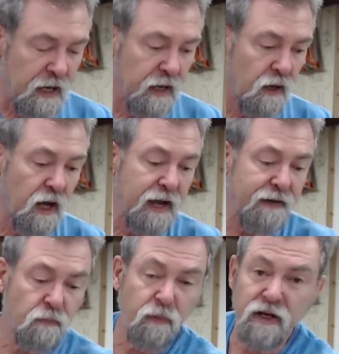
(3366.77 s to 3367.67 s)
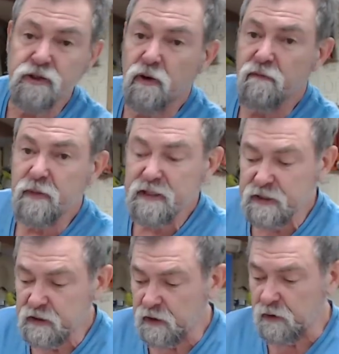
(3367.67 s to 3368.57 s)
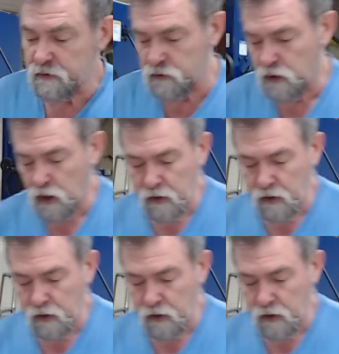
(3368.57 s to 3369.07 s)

I had the pleasure of meeting her, and